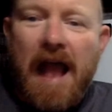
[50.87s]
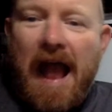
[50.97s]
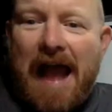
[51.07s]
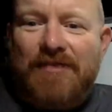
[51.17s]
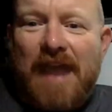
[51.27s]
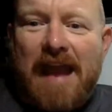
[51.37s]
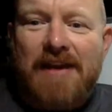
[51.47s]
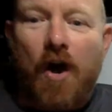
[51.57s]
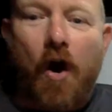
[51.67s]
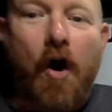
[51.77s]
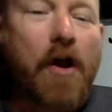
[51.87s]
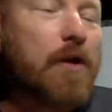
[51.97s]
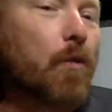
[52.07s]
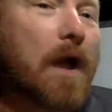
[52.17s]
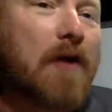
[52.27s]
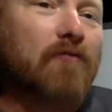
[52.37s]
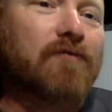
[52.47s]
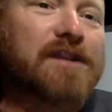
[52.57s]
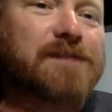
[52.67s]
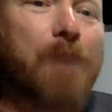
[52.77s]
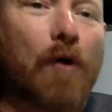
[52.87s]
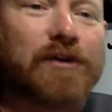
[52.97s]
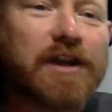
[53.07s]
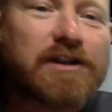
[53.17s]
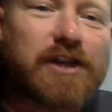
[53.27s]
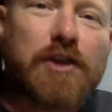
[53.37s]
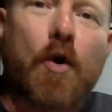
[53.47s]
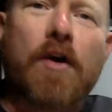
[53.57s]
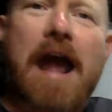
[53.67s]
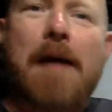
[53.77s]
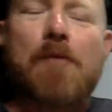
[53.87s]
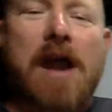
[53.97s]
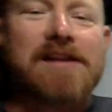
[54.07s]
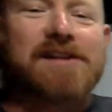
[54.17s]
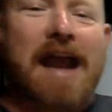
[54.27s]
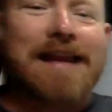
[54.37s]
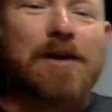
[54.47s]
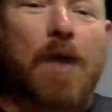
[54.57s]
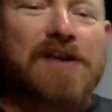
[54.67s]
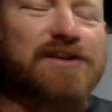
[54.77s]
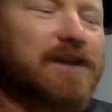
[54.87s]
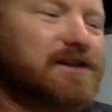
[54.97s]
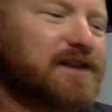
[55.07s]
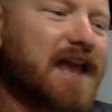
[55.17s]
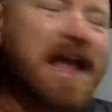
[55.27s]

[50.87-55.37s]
and then I will respond to your catamaran sailing questions